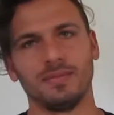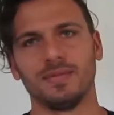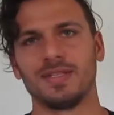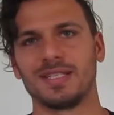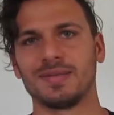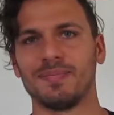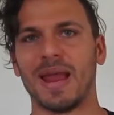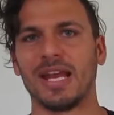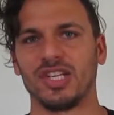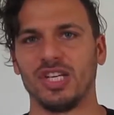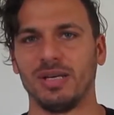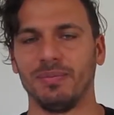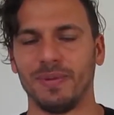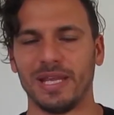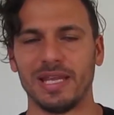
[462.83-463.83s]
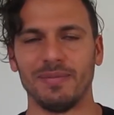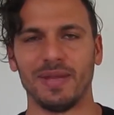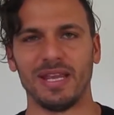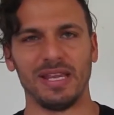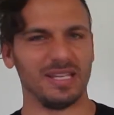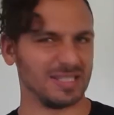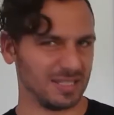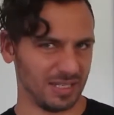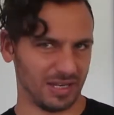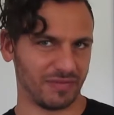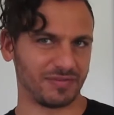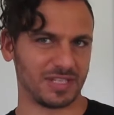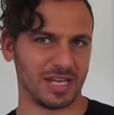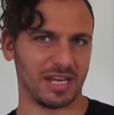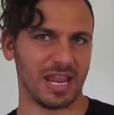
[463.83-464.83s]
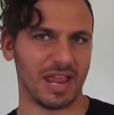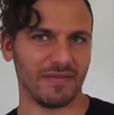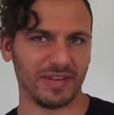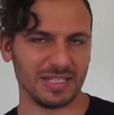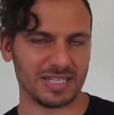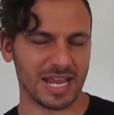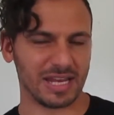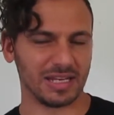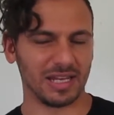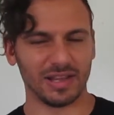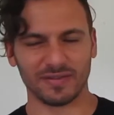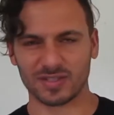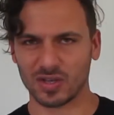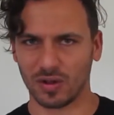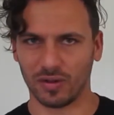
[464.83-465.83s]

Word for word: smashing PBs, lifting heavy deadlifts,